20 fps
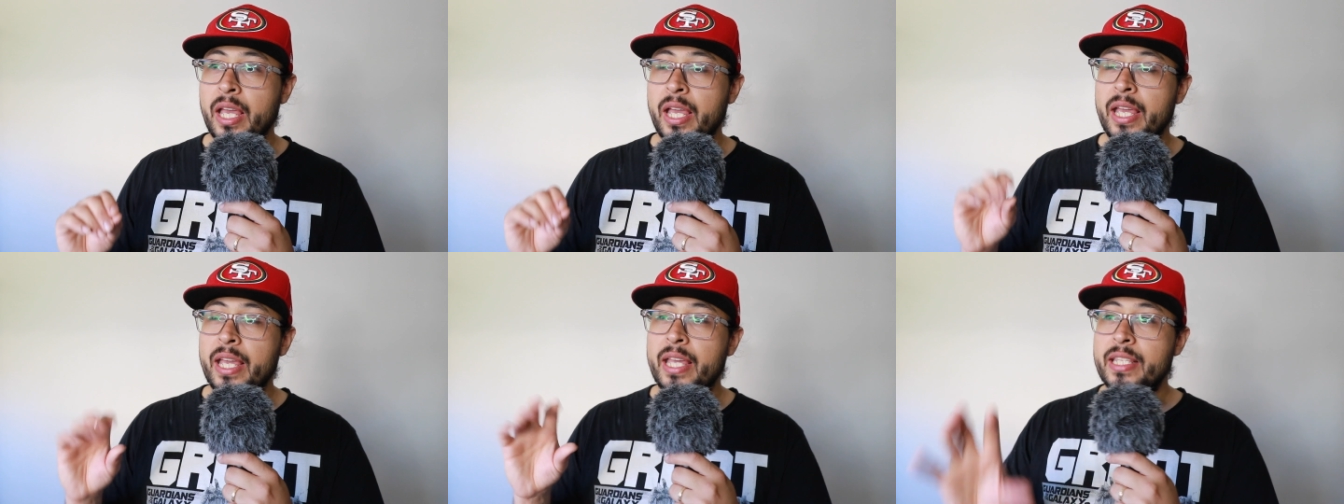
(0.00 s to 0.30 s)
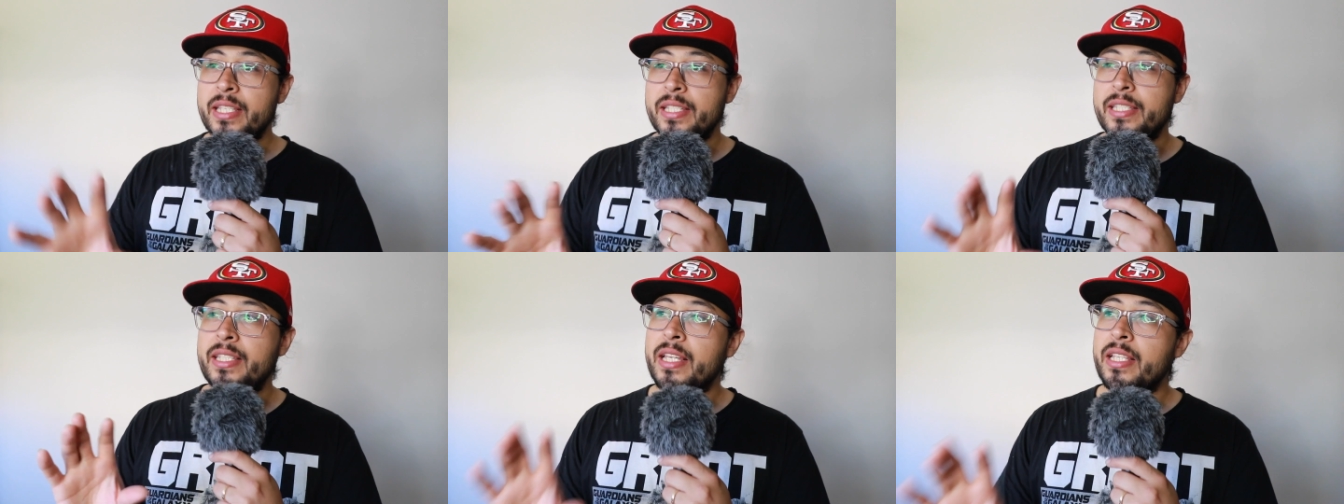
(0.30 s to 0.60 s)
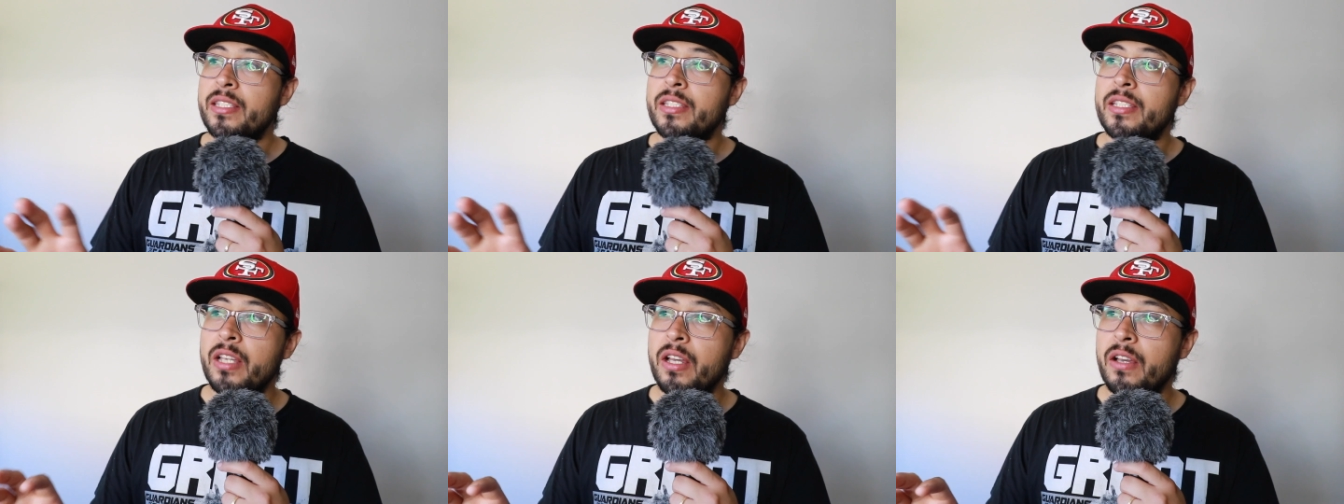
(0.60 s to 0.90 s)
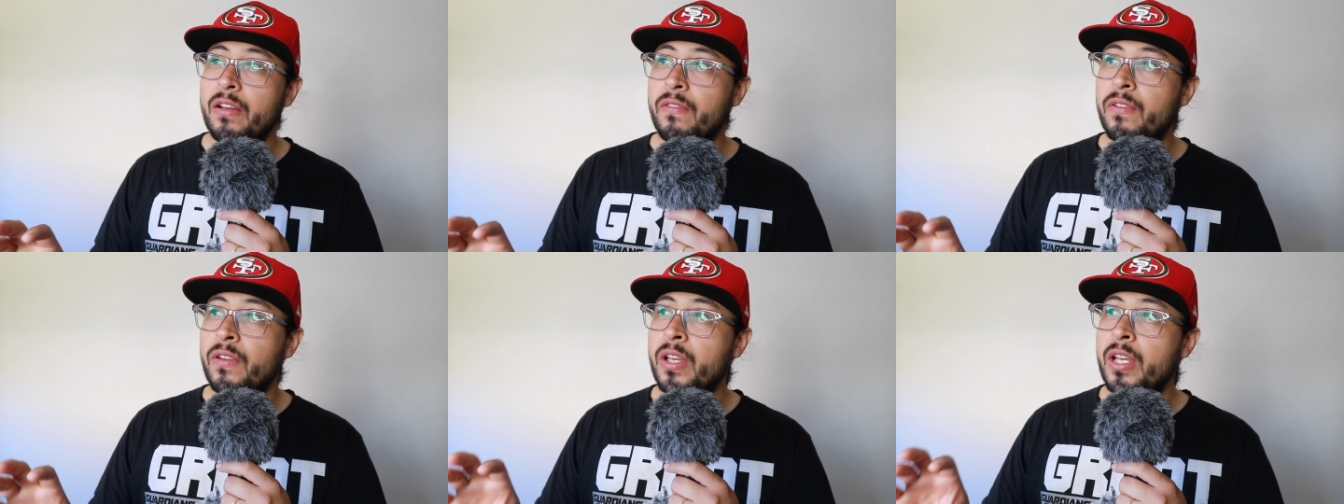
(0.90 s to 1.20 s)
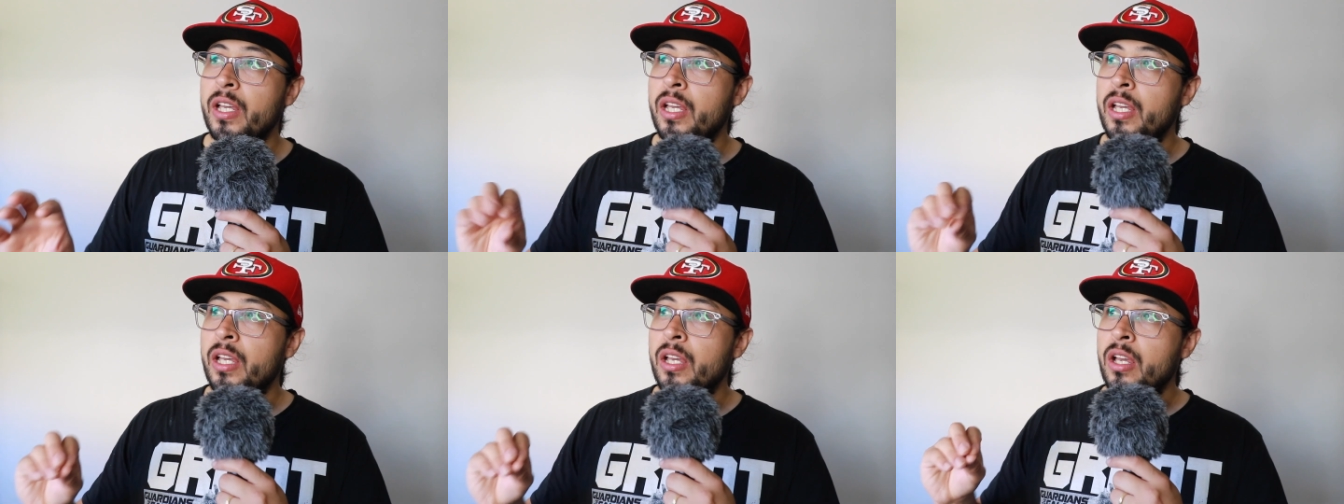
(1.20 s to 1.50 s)
in the sense of,
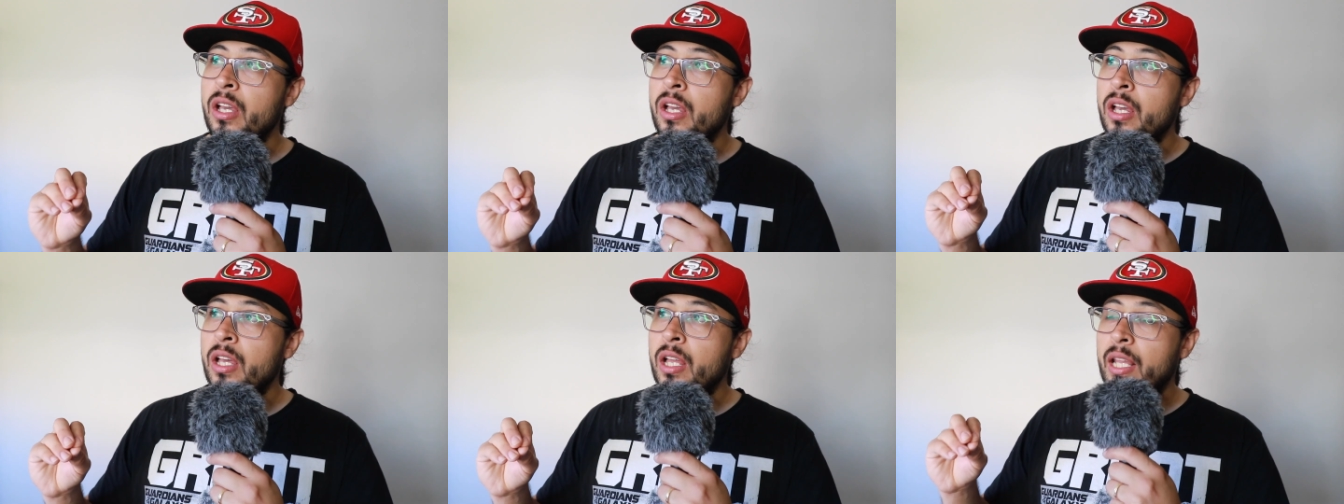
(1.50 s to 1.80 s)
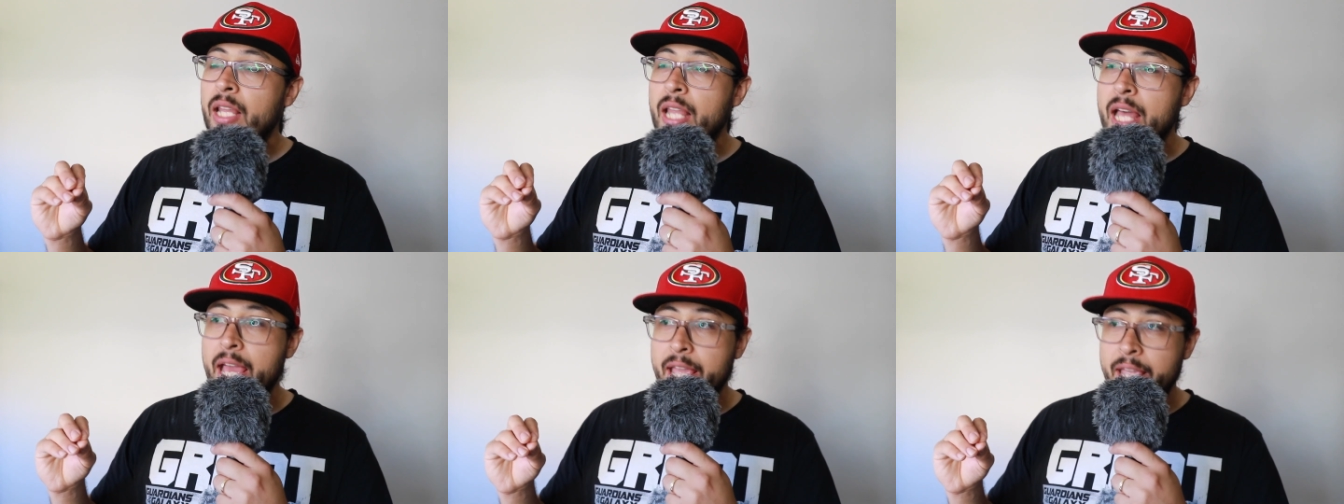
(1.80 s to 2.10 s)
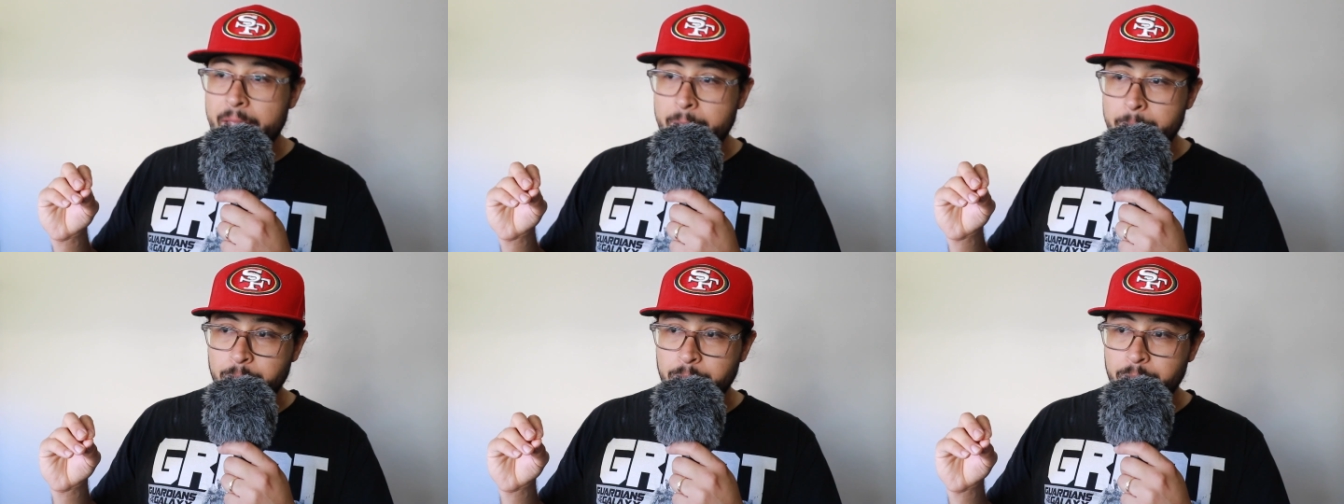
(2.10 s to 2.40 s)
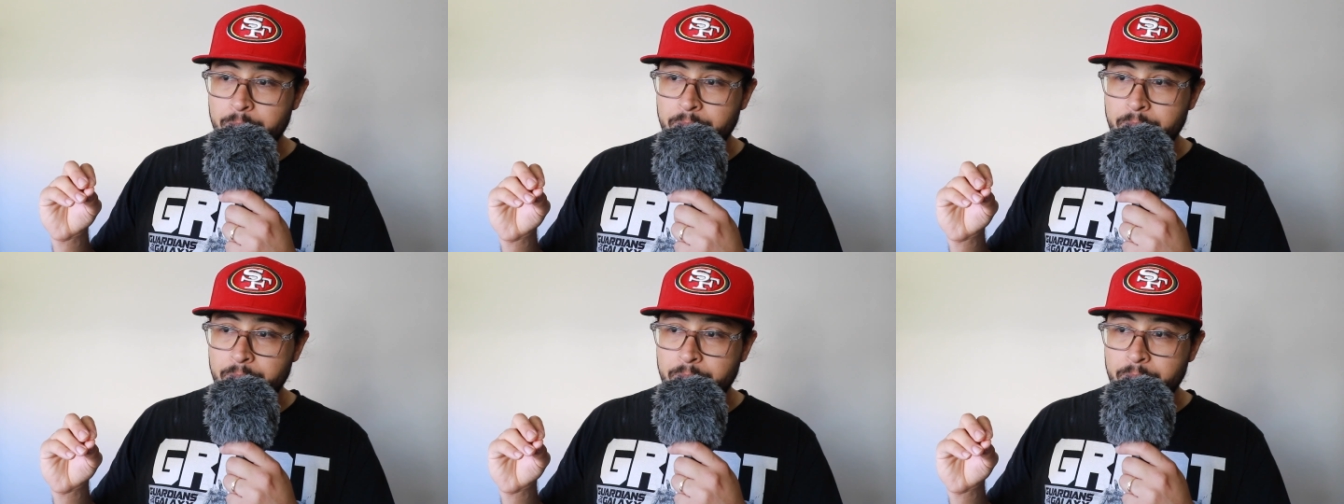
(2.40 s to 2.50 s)
like,